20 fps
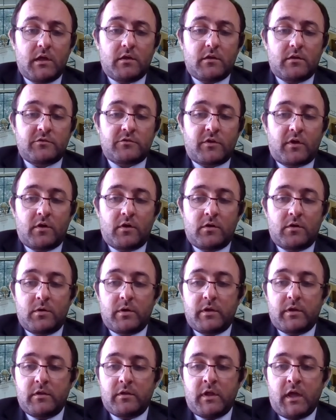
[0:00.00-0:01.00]

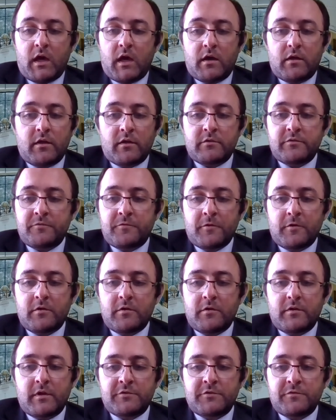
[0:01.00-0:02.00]
So yeah, as
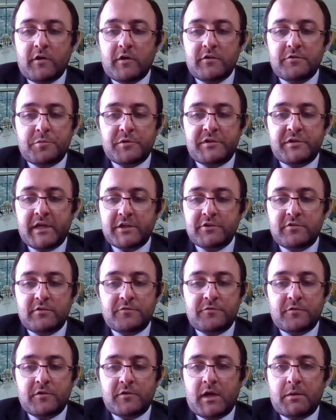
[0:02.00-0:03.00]
far as protections
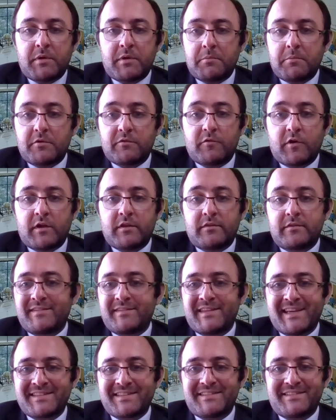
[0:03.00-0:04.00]
for non-payment of rent,
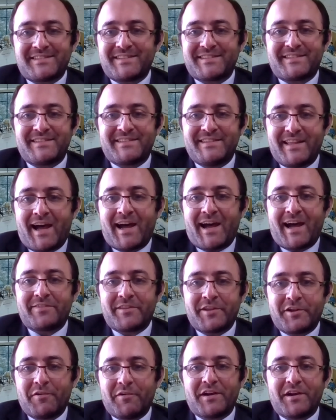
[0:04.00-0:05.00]
Texas is not
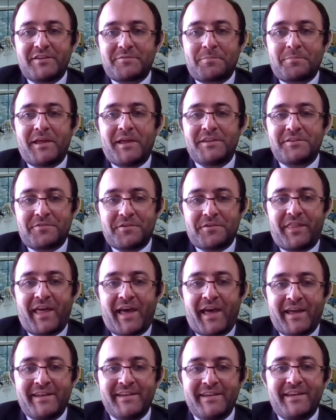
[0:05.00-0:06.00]
the greatest place for
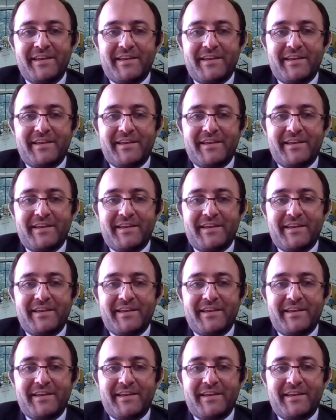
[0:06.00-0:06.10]
that.